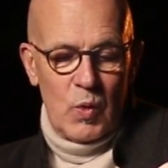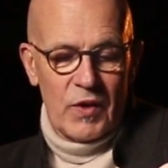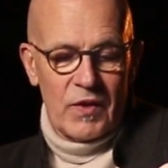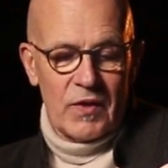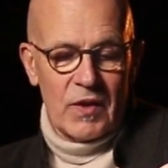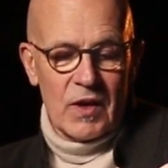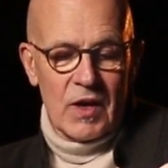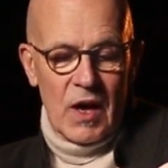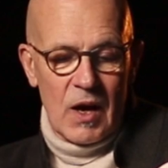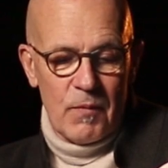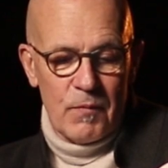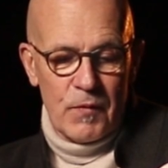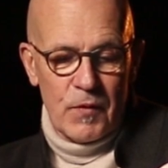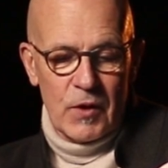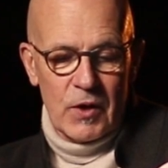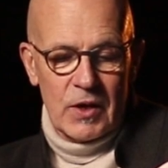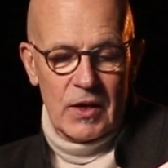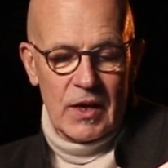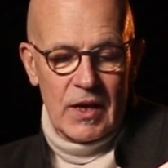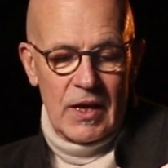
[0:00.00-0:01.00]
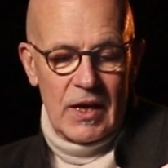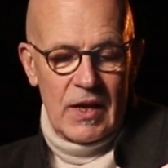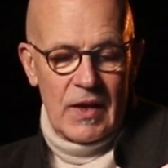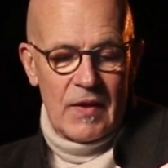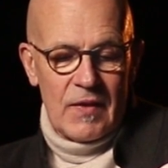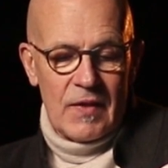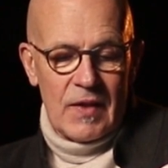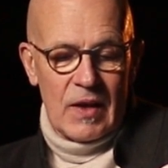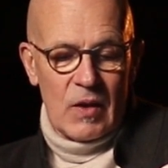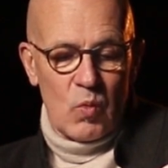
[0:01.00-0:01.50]
with the comfort
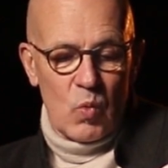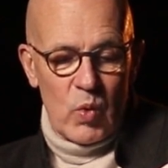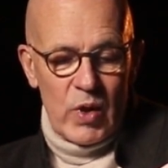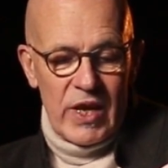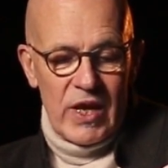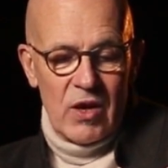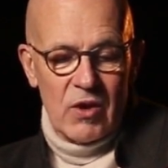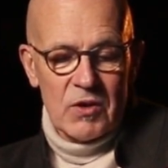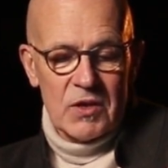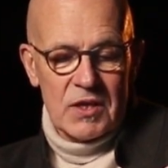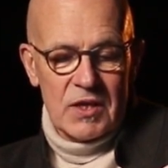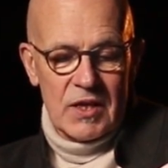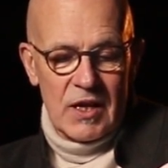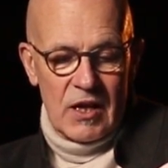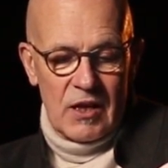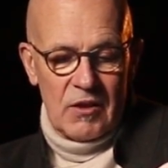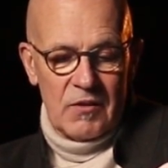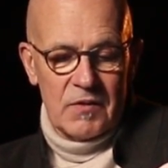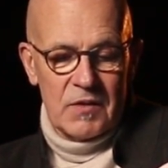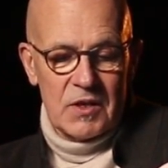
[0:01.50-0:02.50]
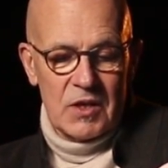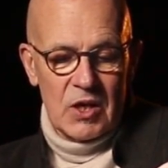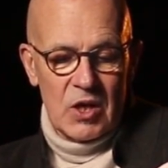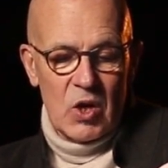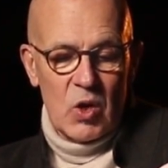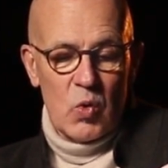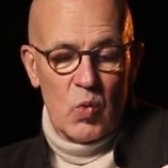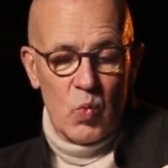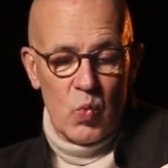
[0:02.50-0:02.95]
that we ourselves